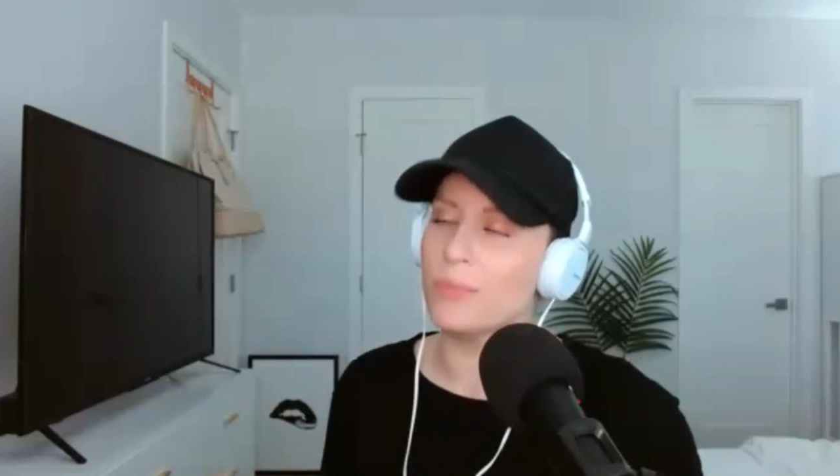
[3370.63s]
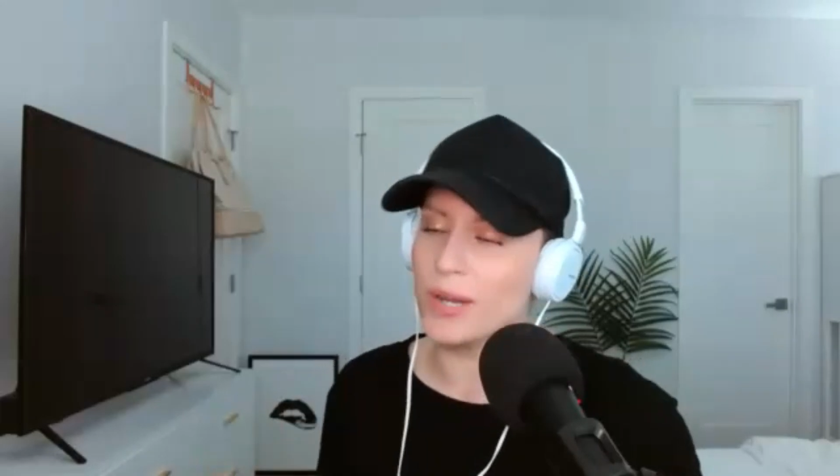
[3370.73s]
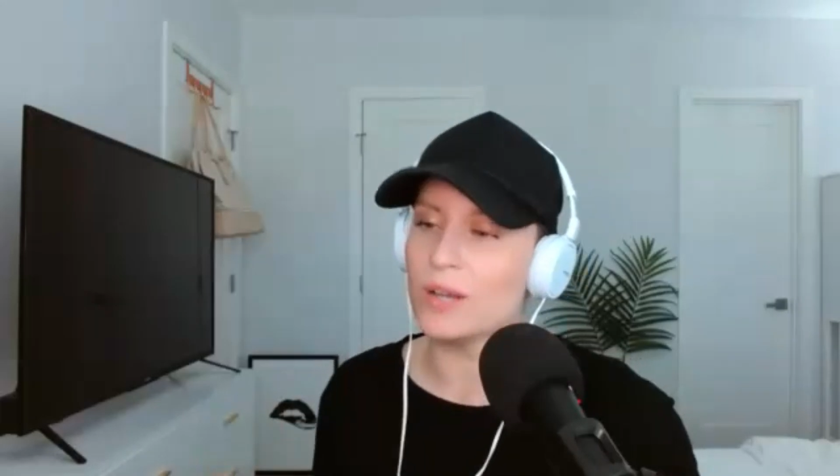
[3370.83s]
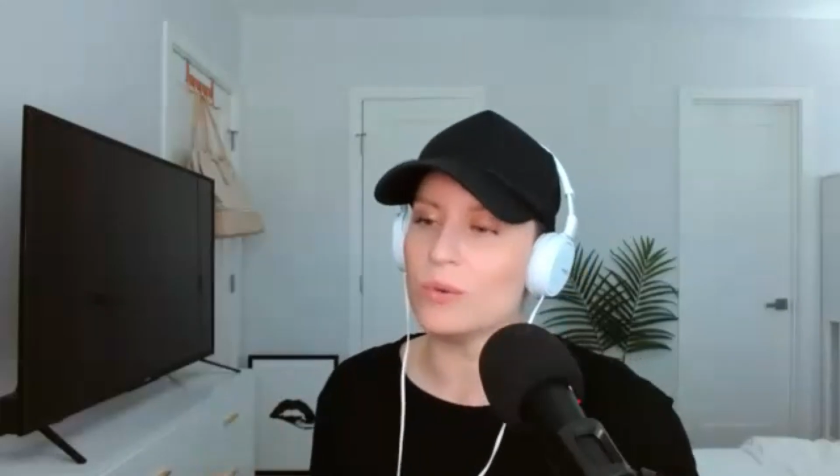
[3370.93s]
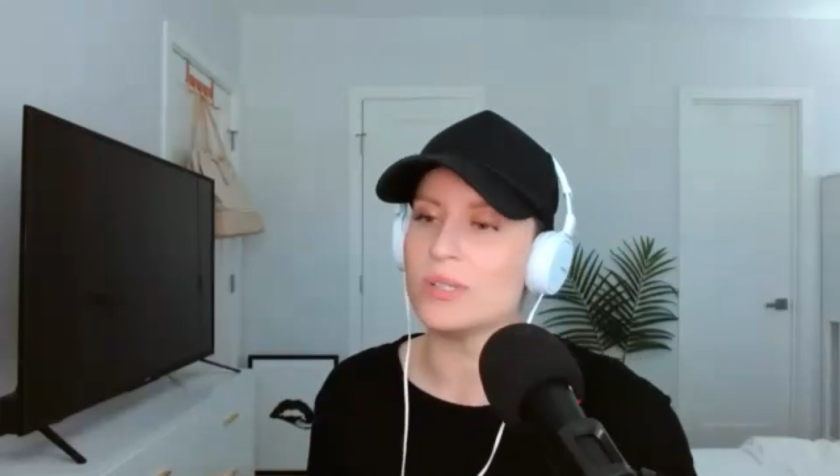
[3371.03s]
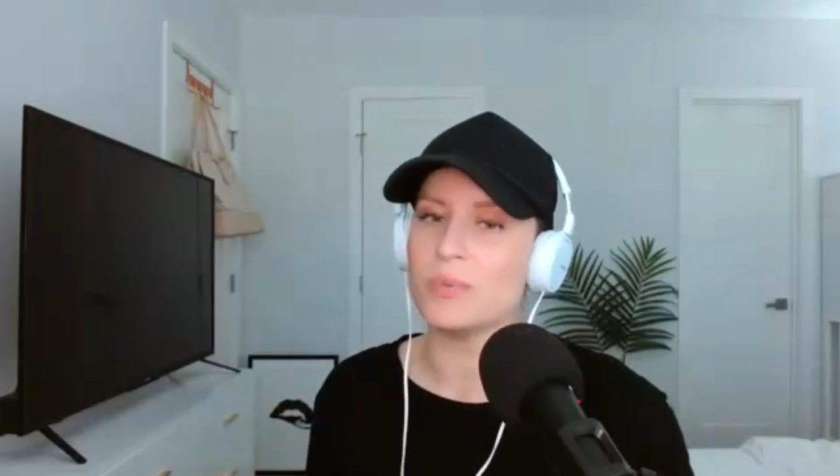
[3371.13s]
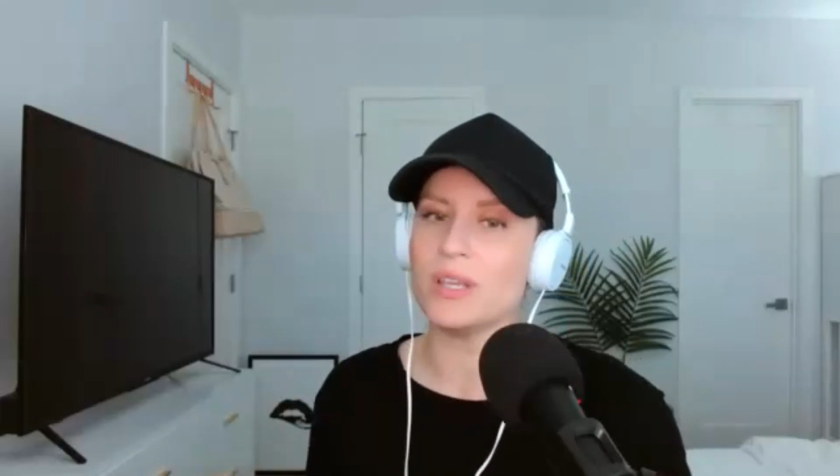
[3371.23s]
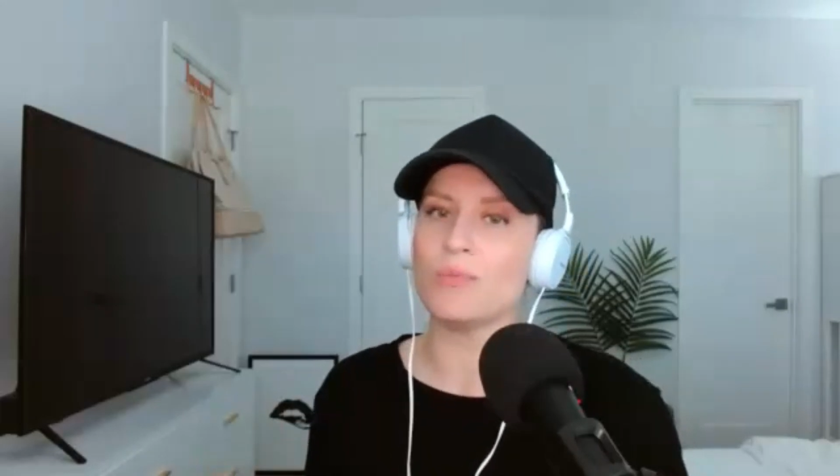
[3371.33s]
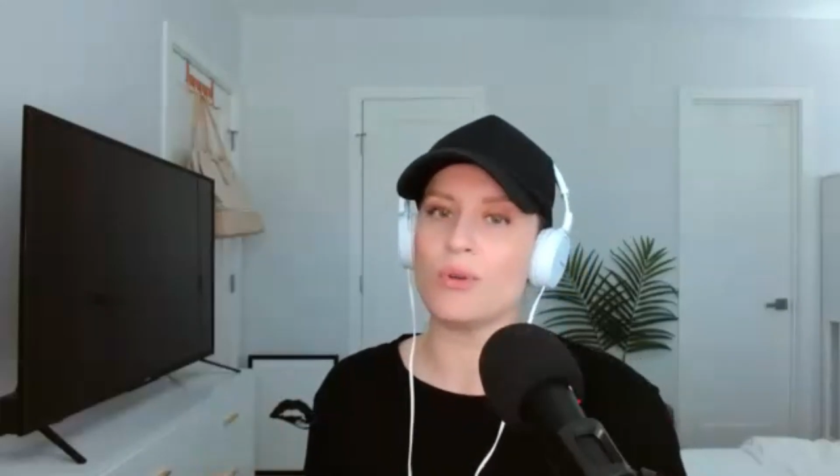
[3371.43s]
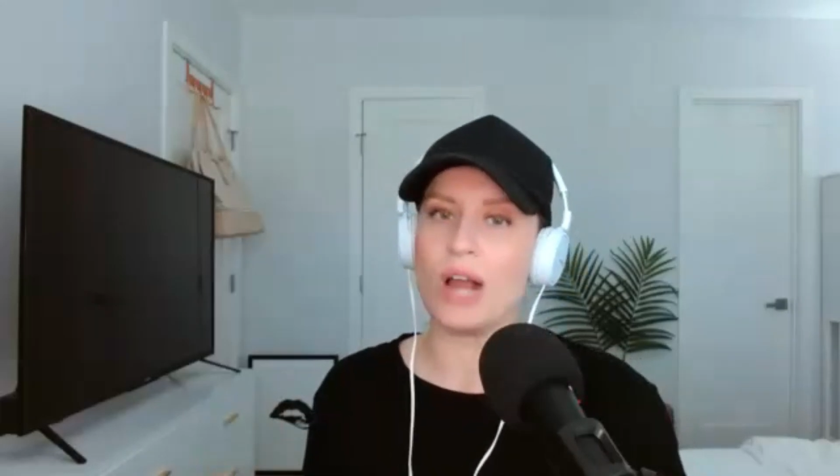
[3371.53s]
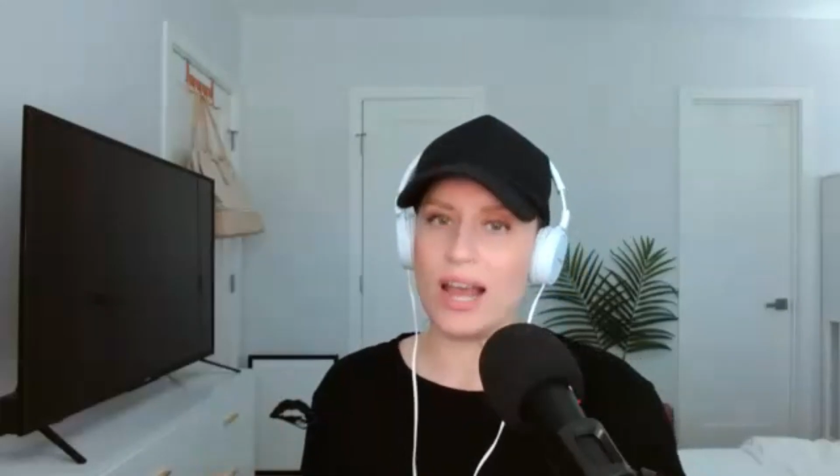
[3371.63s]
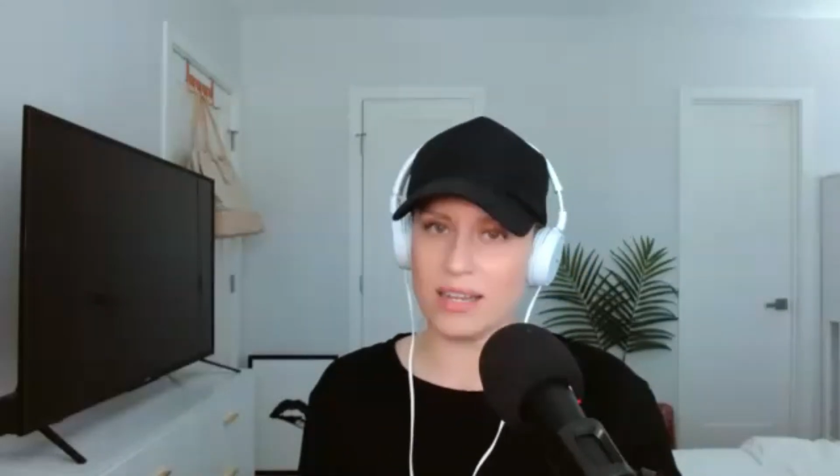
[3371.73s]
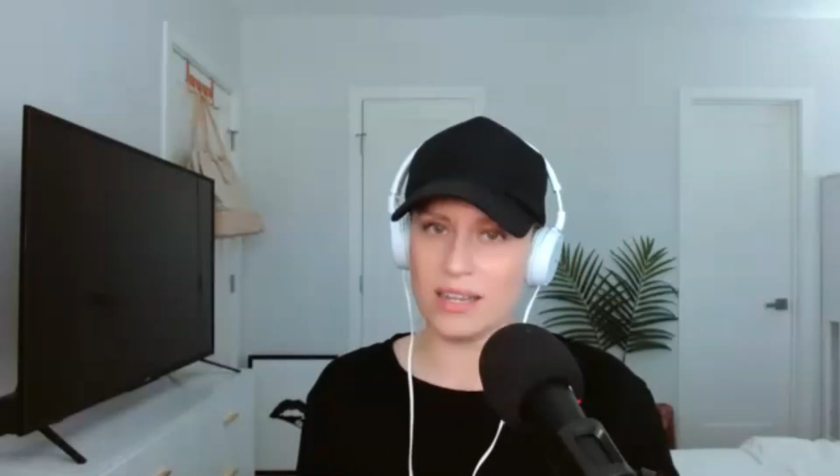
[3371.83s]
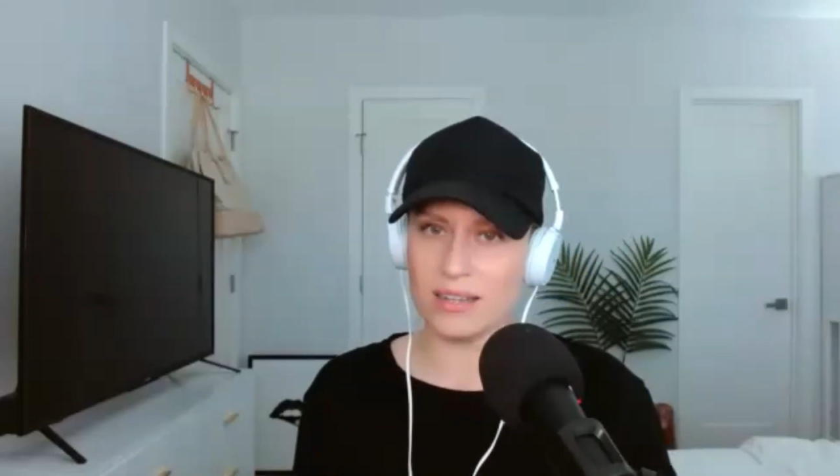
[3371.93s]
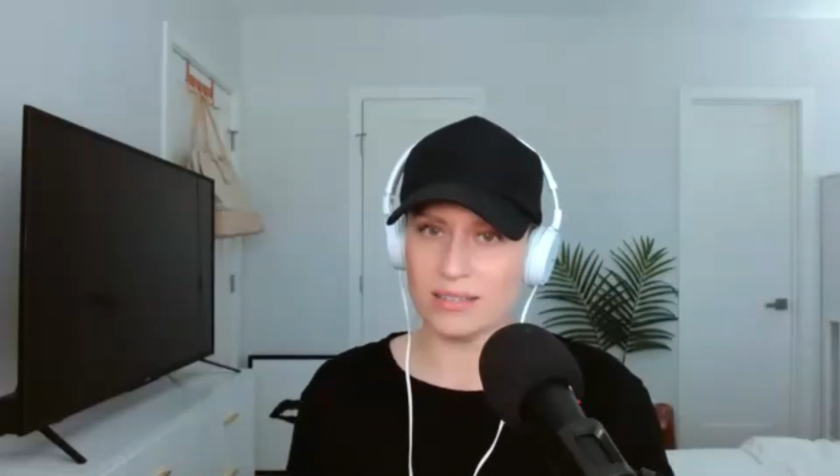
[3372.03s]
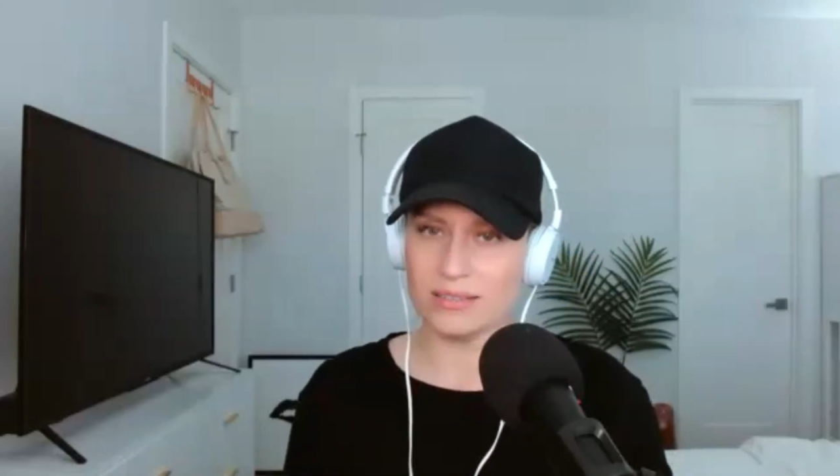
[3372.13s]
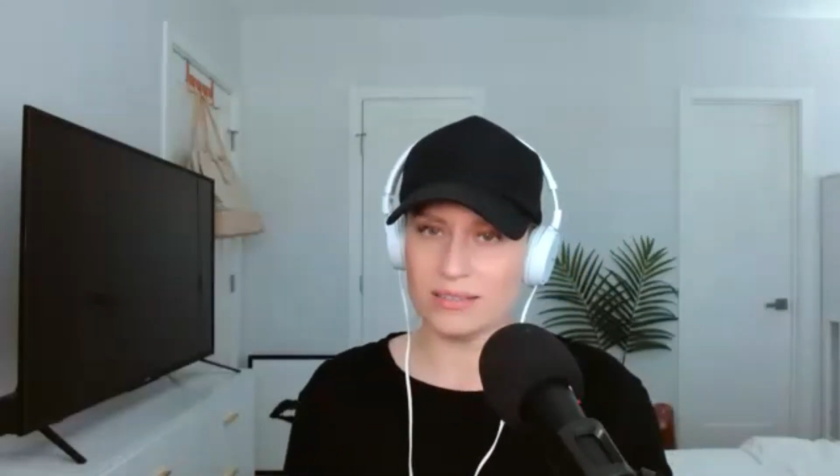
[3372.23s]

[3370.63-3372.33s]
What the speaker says: Bria was being bratty.